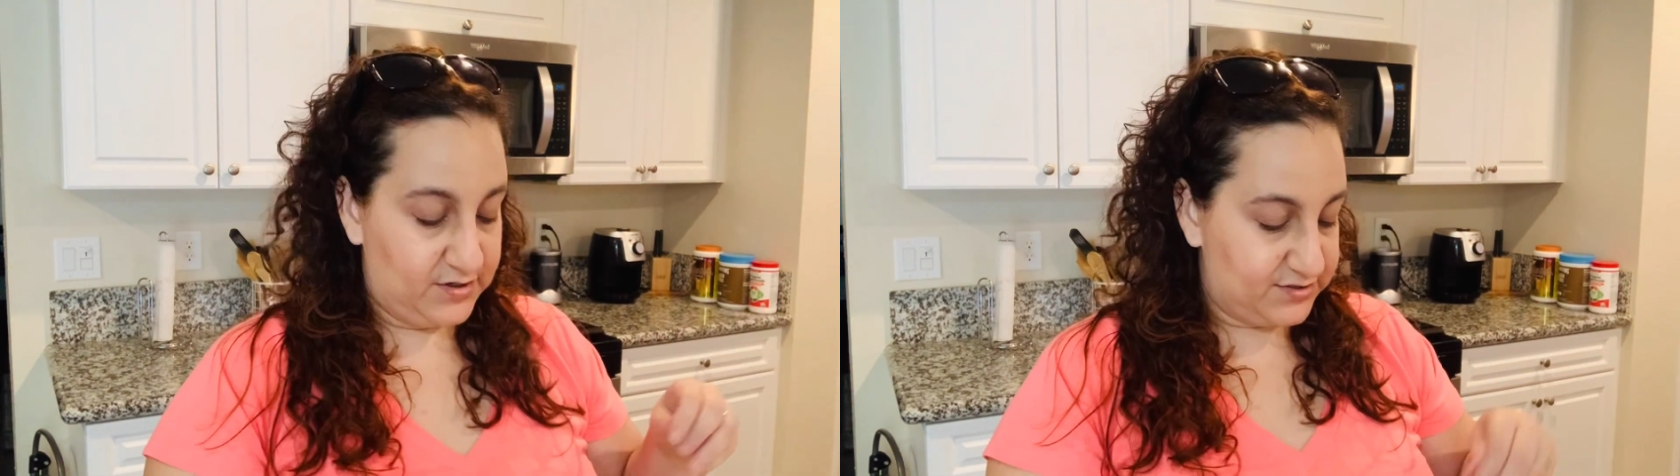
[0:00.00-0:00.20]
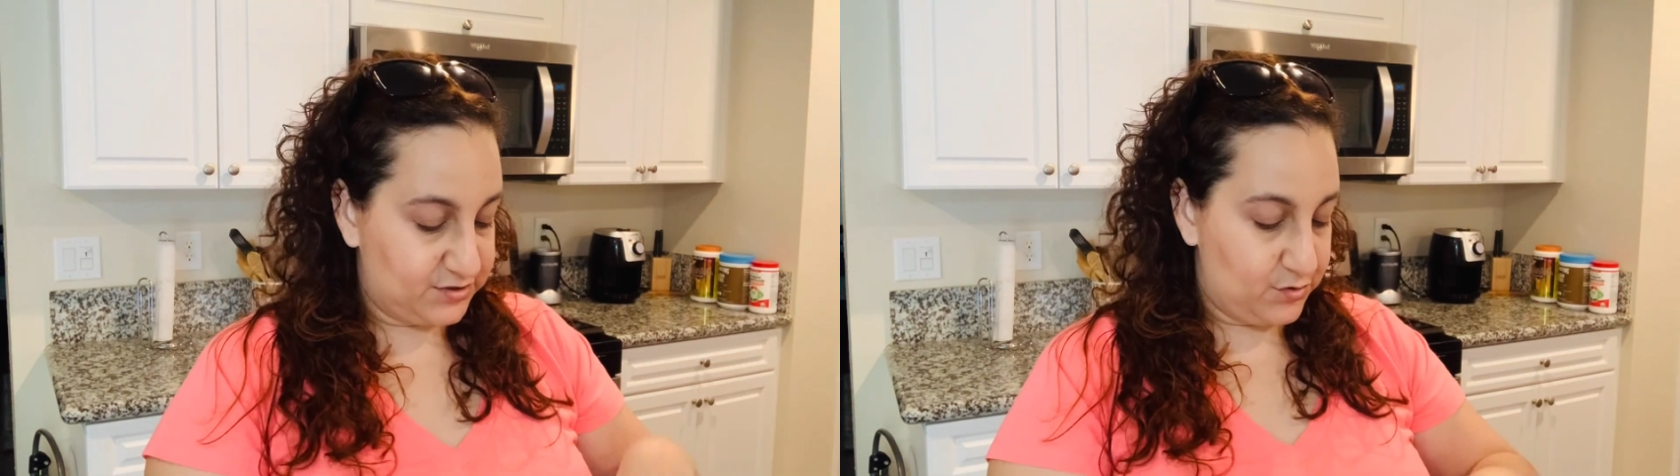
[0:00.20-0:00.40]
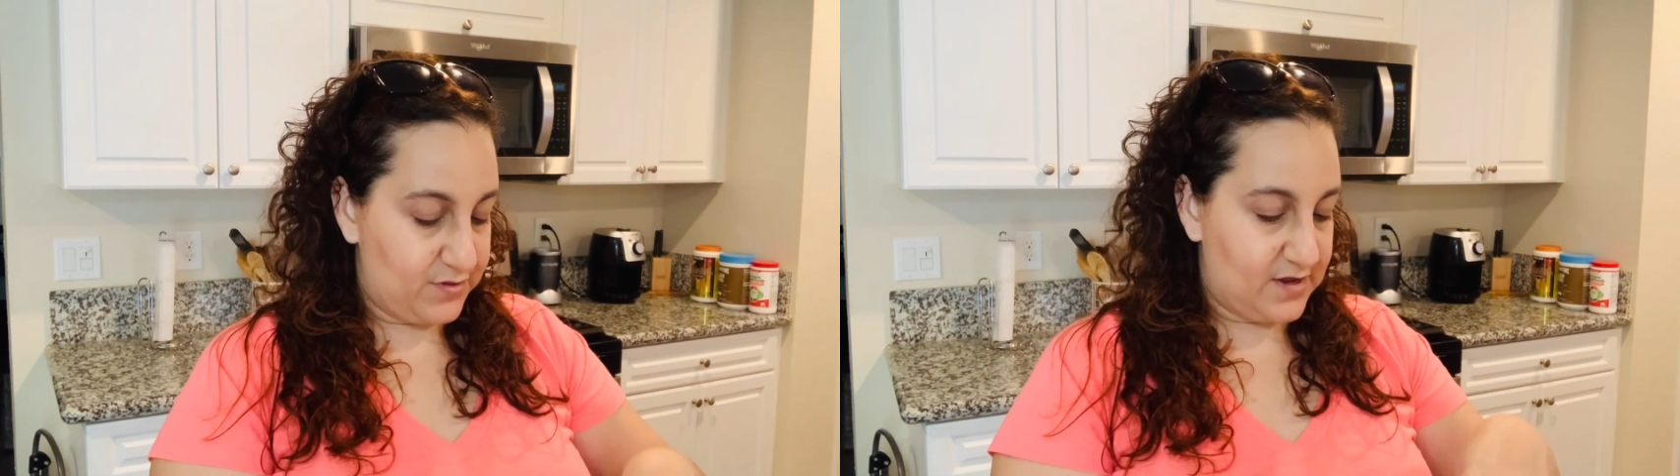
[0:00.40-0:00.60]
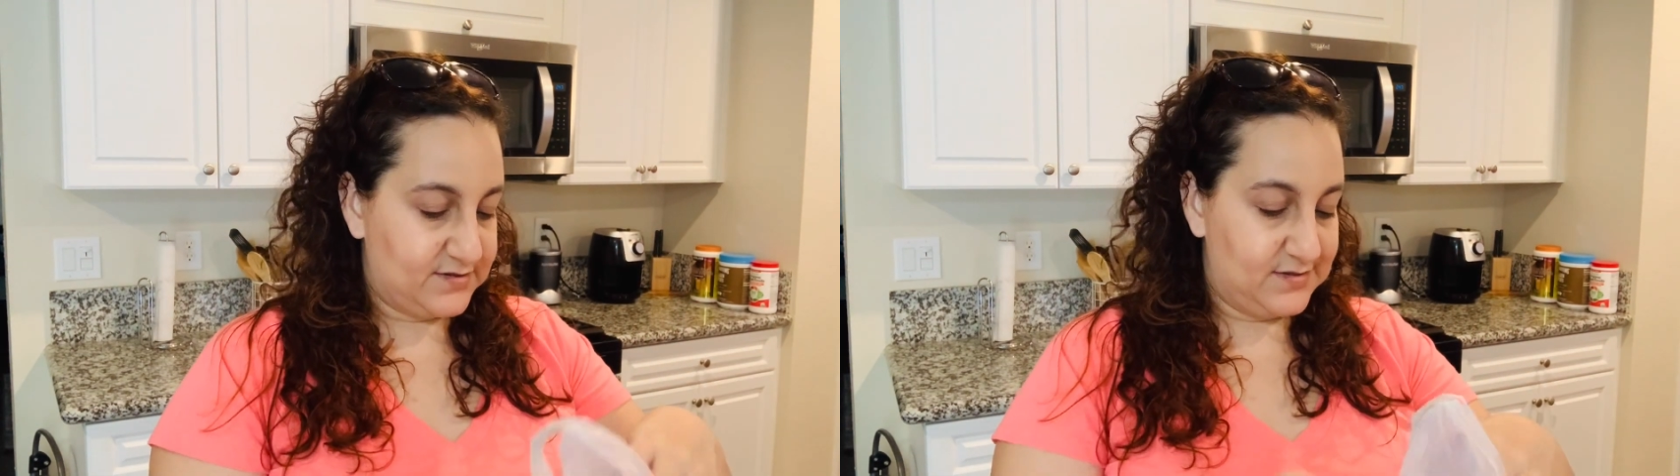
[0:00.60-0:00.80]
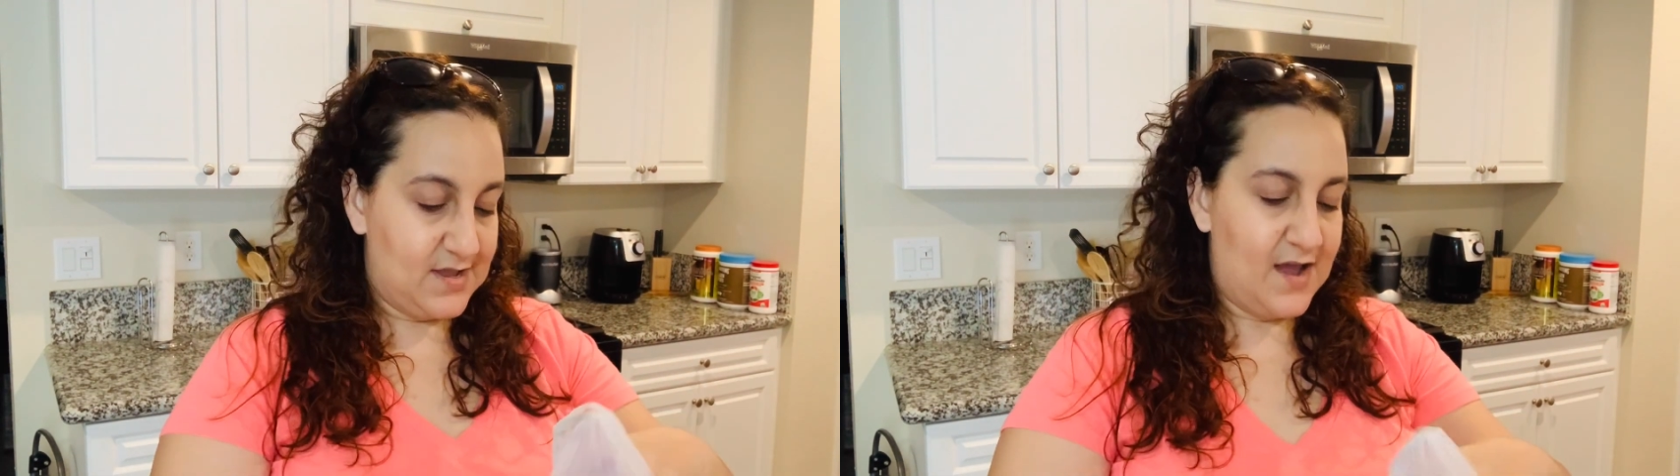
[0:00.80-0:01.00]
So that's
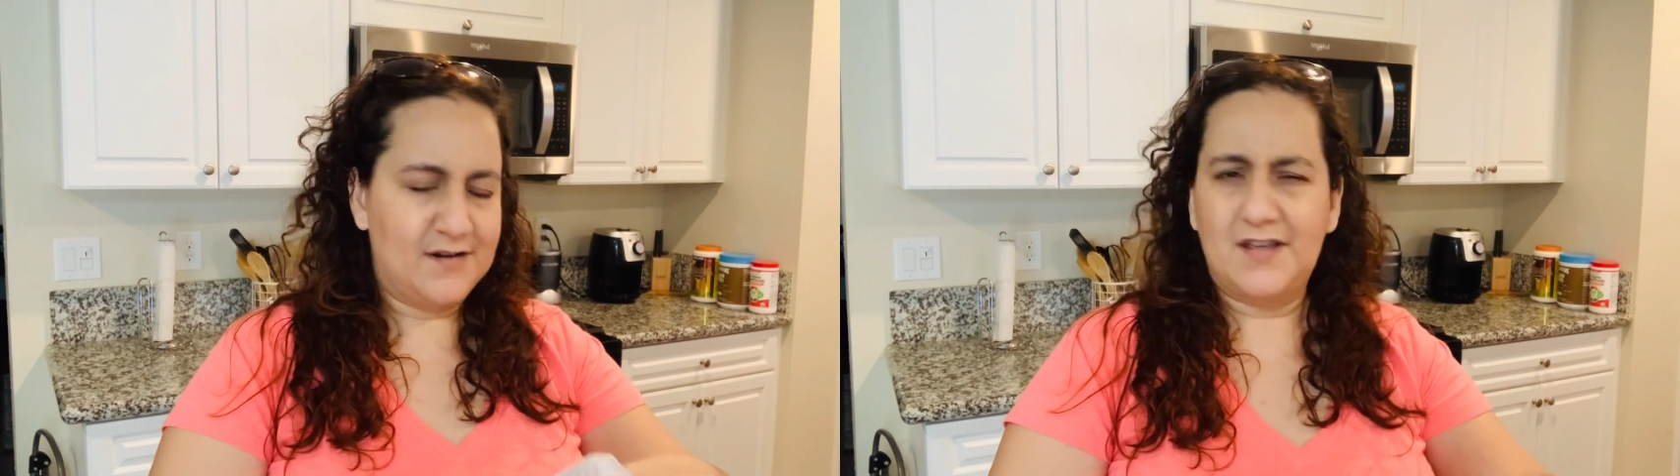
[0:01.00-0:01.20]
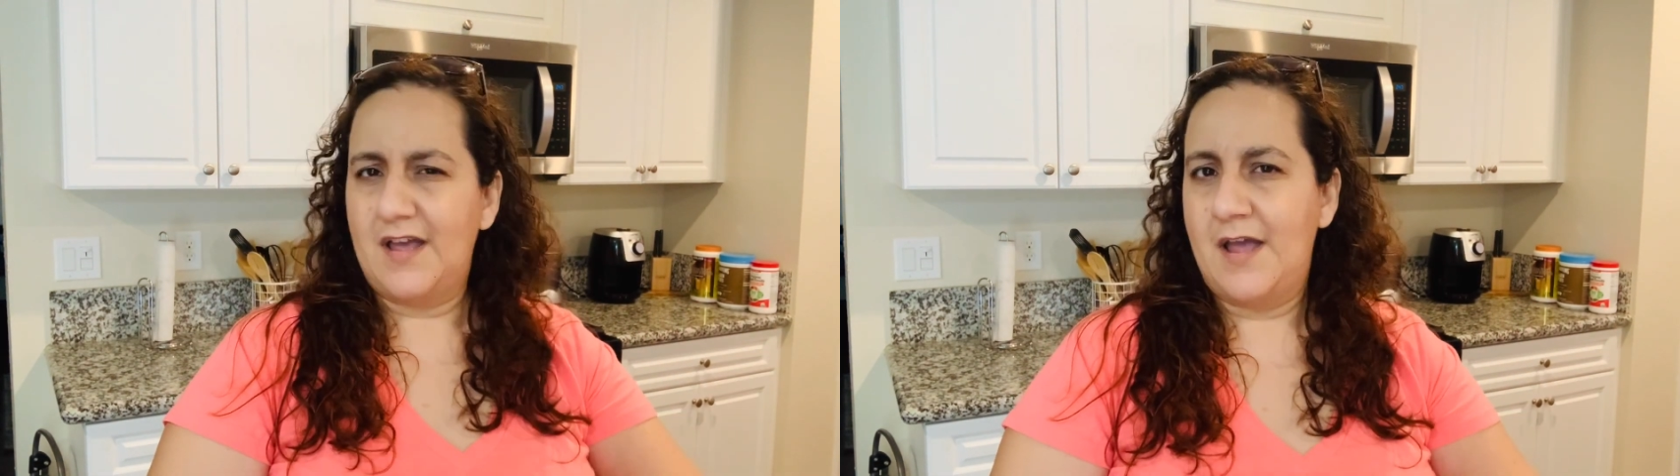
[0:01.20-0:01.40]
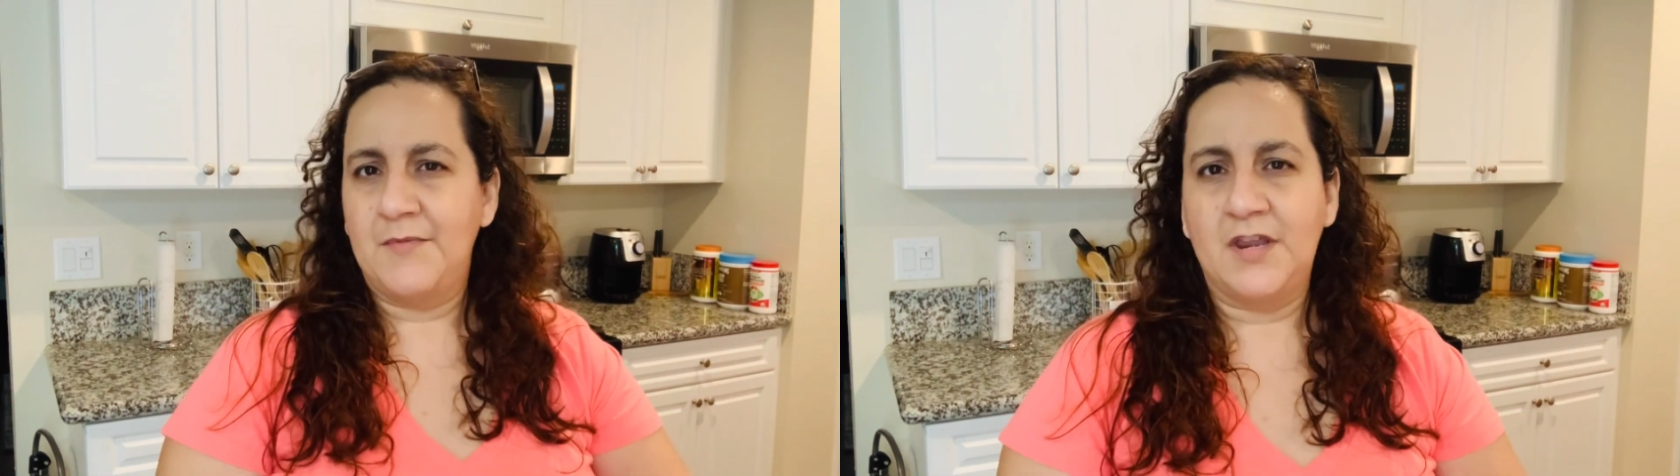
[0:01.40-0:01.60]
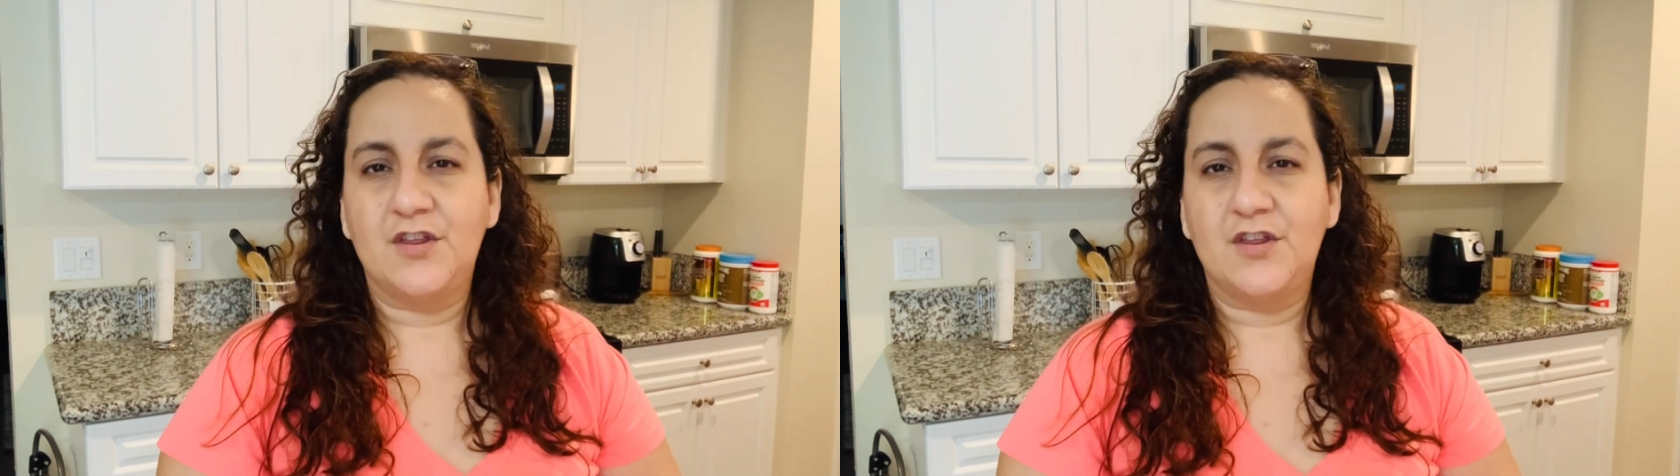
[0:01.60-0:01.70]
that. I mean,